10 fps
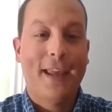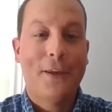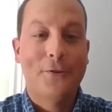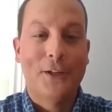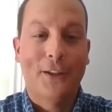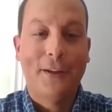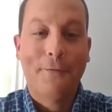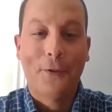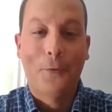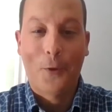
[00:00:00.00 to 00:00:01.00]
Thank you, Jillian,
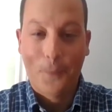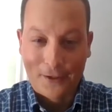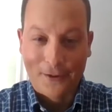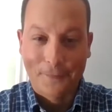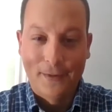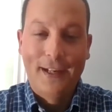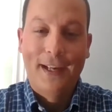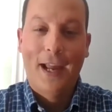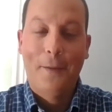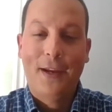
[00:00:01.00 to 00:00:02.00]
for the warm welcome.
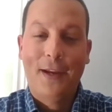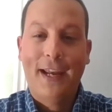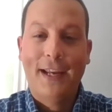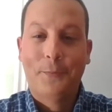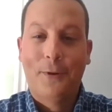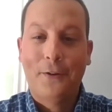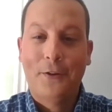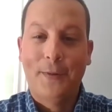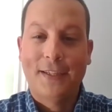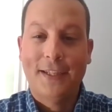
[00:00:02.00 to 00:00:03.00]
MBNA is proud to
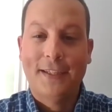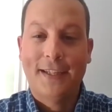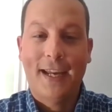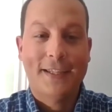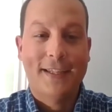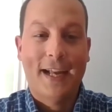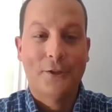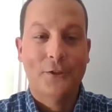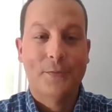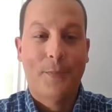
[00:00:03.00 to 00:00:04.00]
be CCAE's
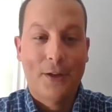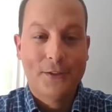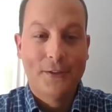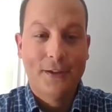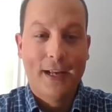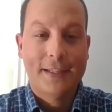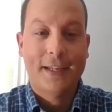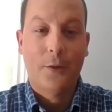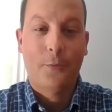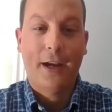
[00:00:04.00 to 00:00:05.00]
national sponsor and
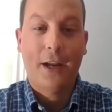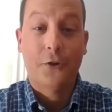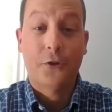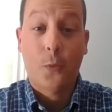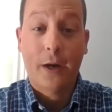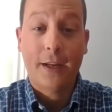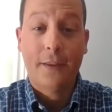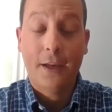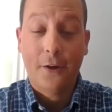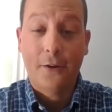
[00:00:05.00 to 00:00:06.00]
celebrating our 20th
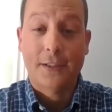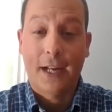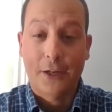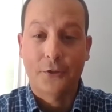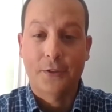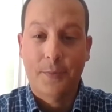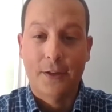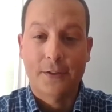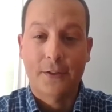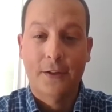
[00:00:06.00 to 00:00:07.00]
year as national
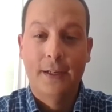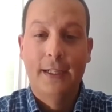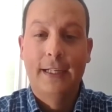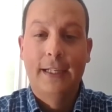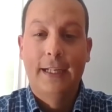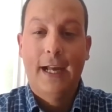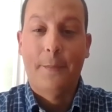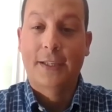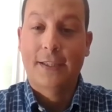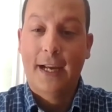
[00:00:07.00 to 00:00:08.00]
sponsor. I'm
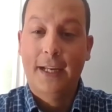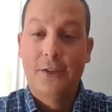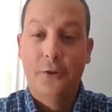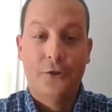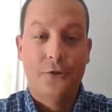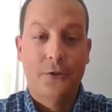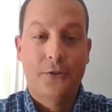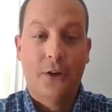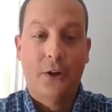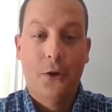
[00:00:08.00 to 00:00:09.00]
excited to introduce
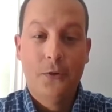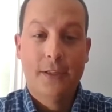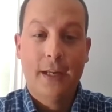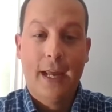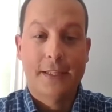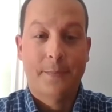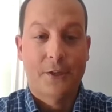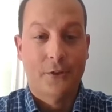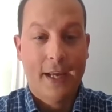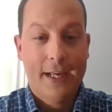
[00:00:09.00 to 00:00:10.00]
our host and
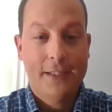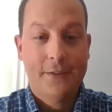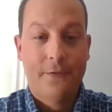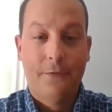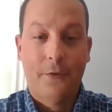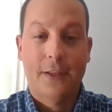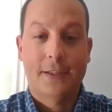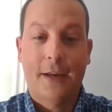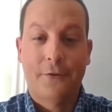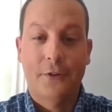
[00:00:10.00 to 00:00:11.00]
special guest for this
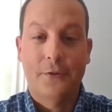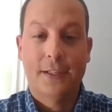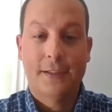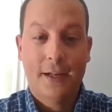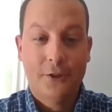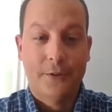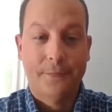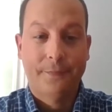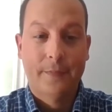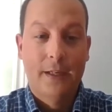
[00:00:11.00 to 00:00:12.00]
afternoon's discussion.
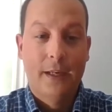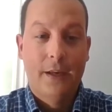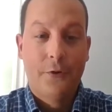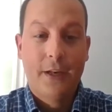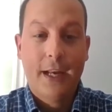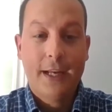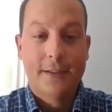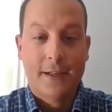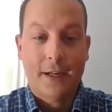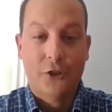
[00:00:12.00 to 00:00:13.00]
For today's
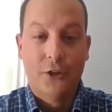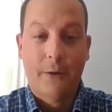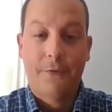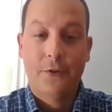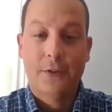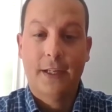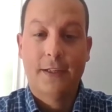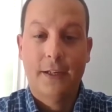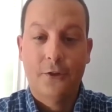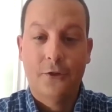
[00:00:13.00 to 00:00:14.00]
discussion, I would first like
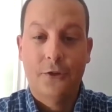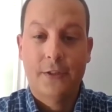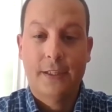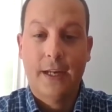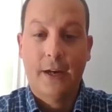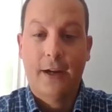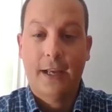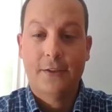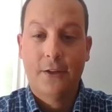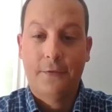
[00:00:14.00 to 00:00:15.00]
to introduce Derek
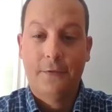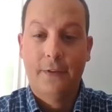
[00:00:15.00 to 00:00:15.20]
Cassoff.